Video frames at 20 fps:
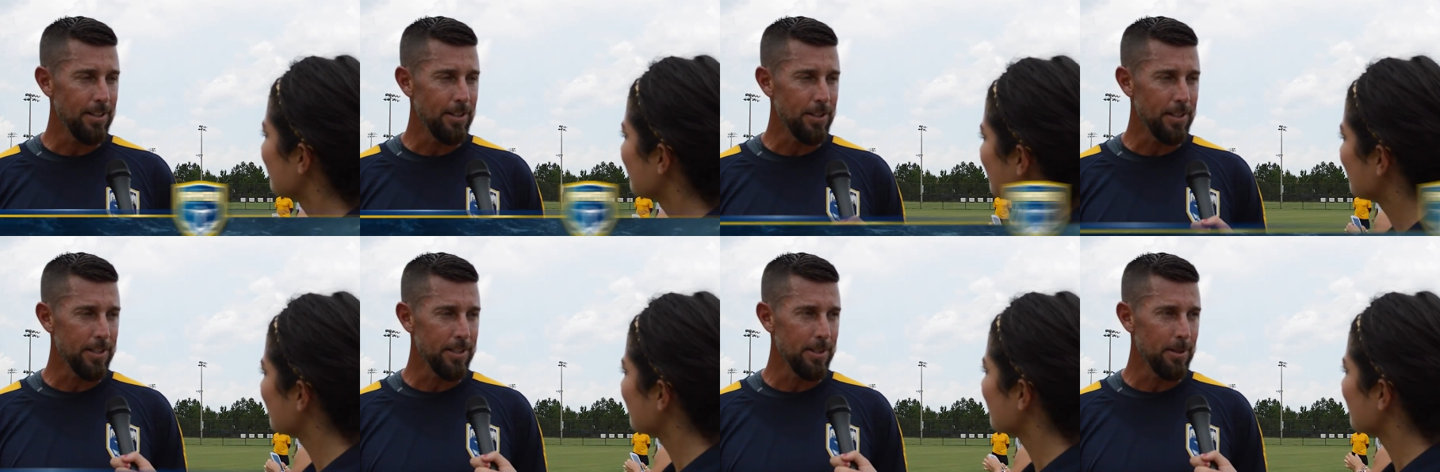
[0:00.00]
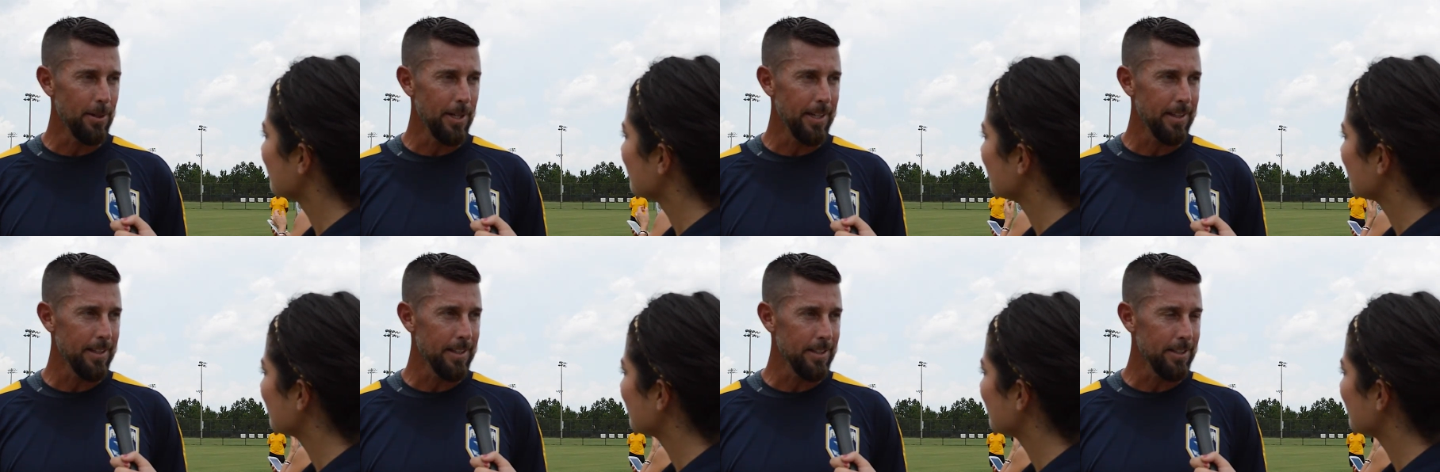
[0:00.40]
Speaker 1: you can do
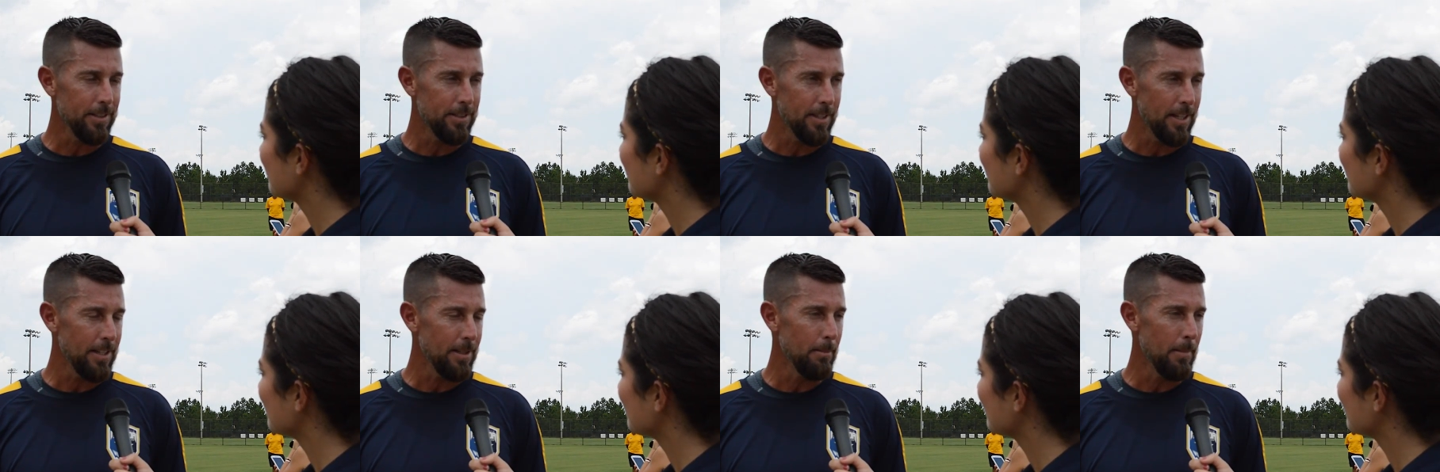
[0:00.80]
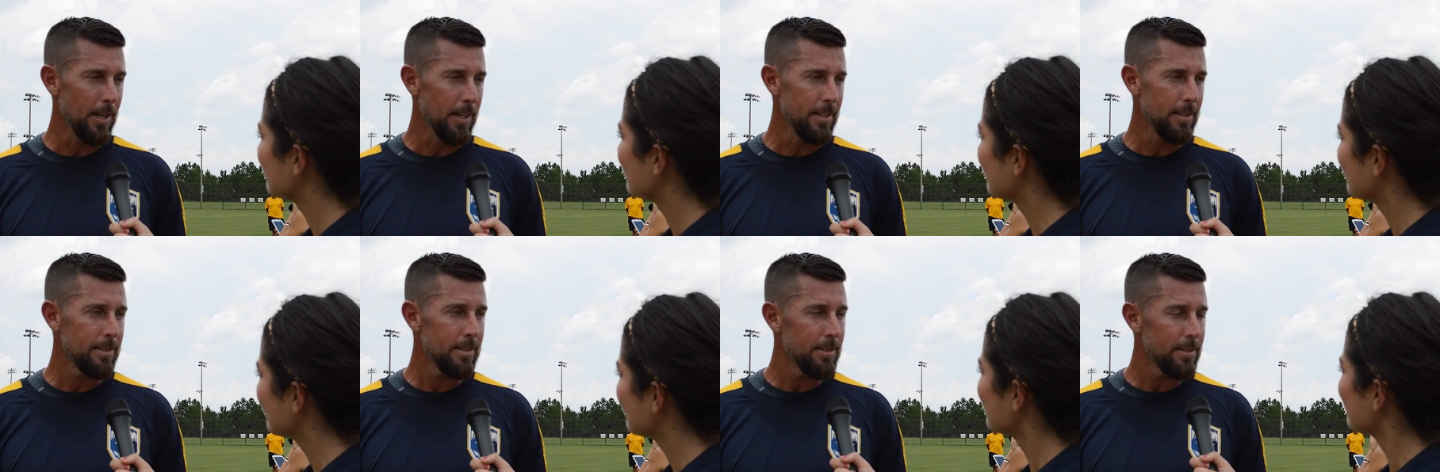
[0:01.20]
anything you set your
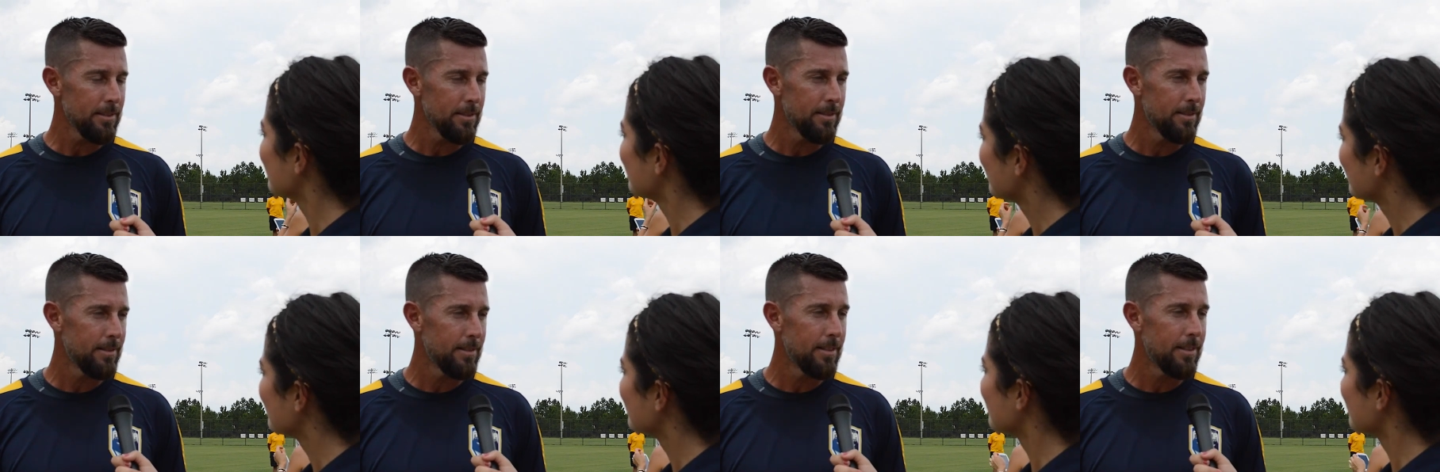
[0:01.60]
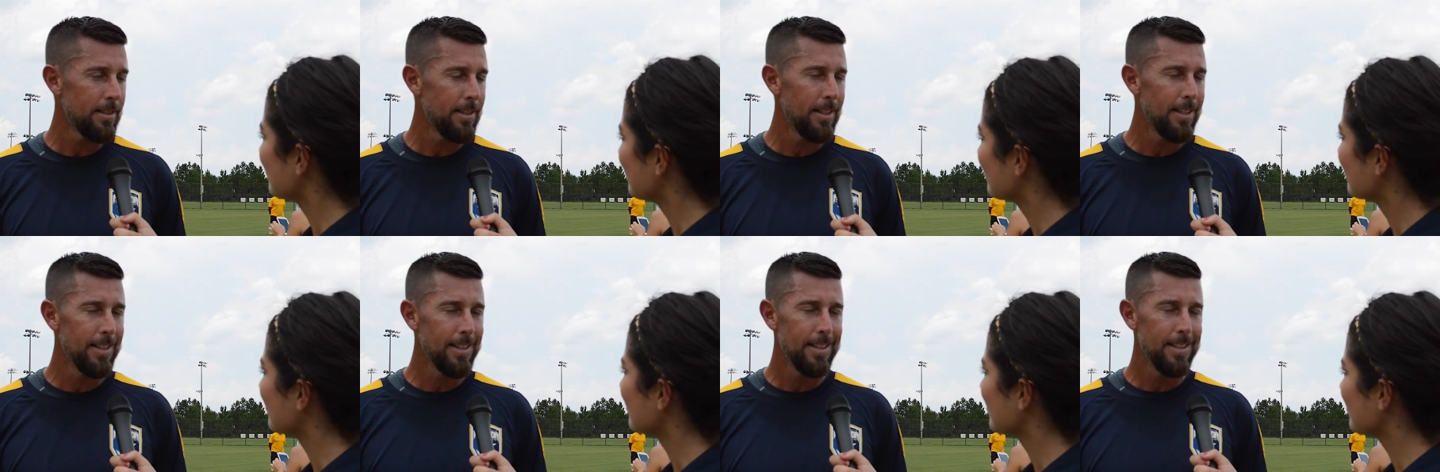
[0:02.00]
mind to
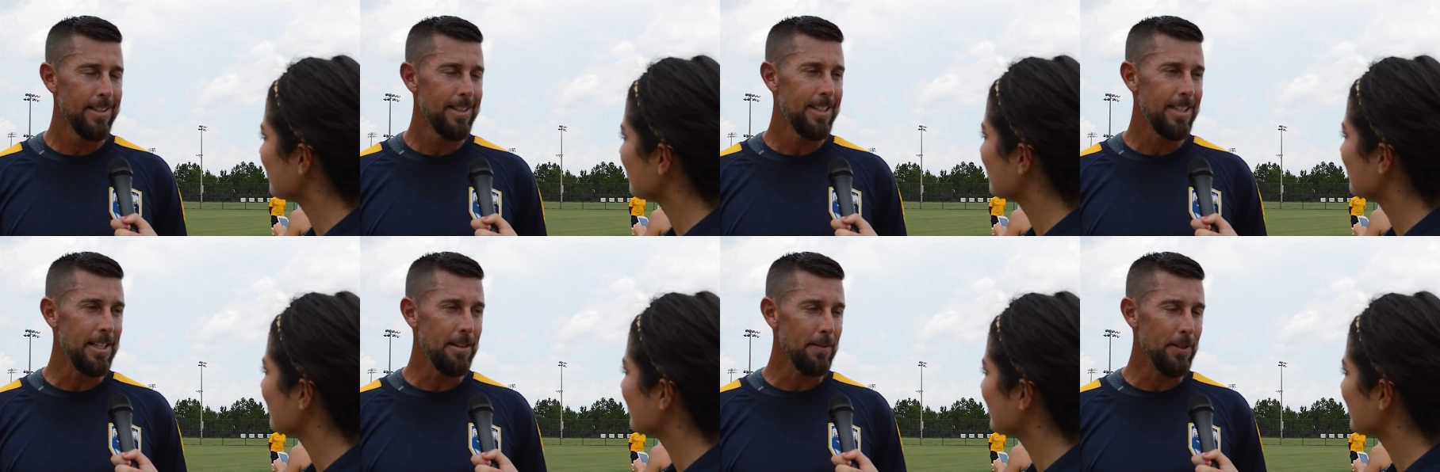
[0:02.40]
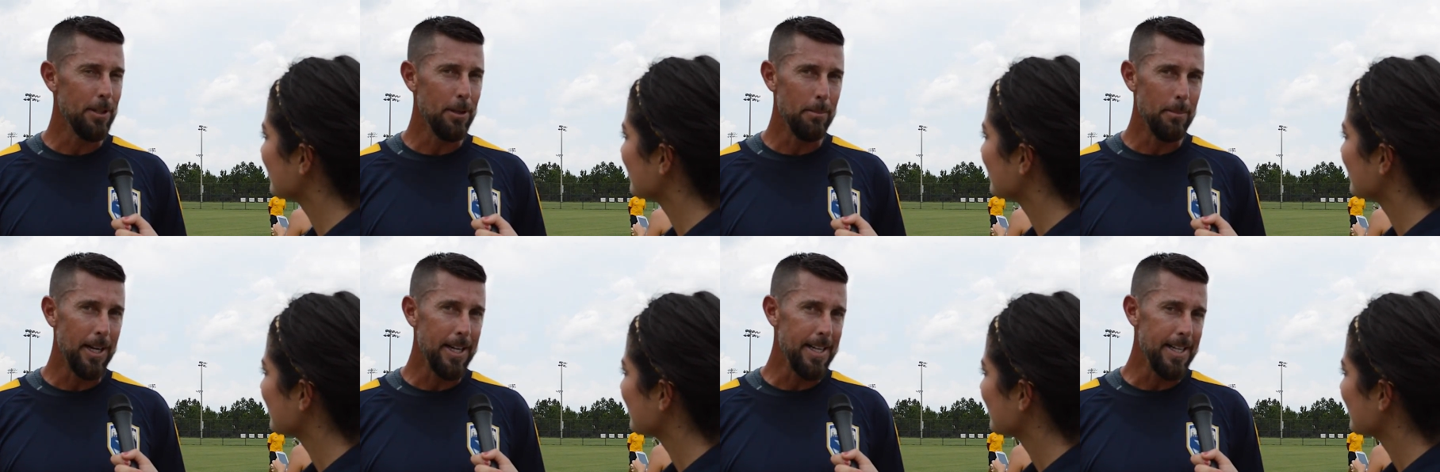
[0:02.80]
even
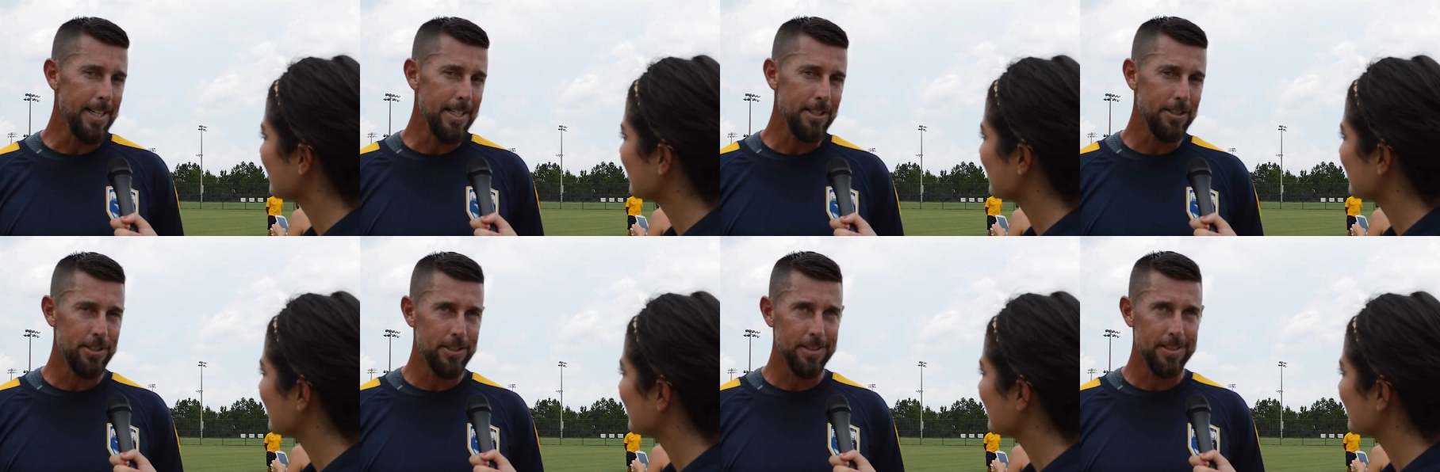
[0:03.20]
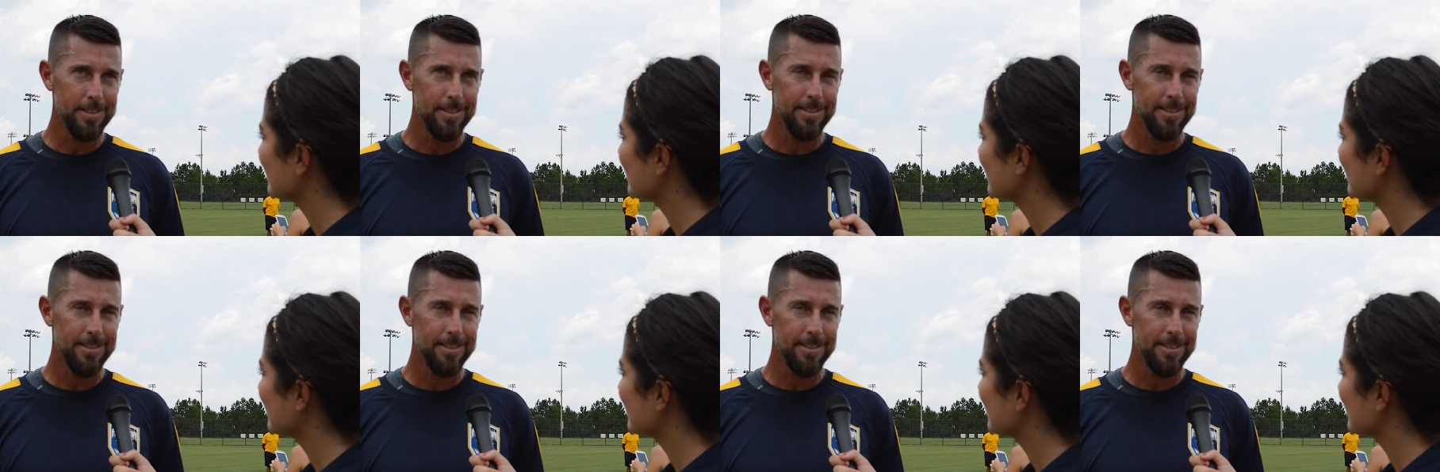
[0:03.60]
though my age,